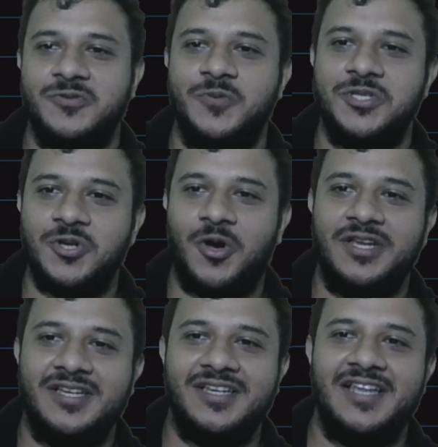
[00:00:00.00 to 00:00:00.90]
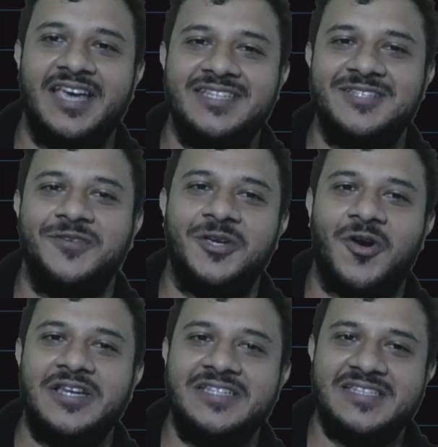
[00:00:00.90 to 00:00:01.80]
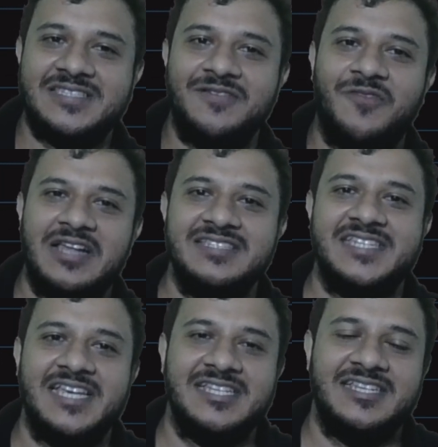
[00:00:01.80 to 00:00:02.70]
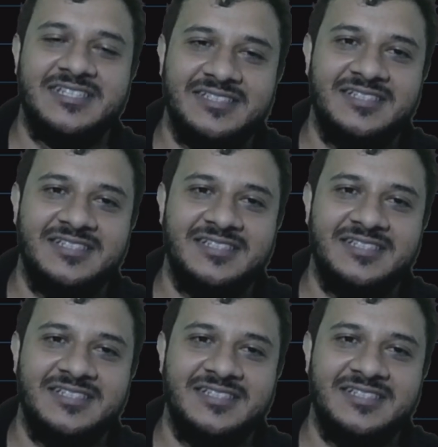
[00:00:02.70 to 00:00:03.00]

switch on a light, we call it's a 1 state.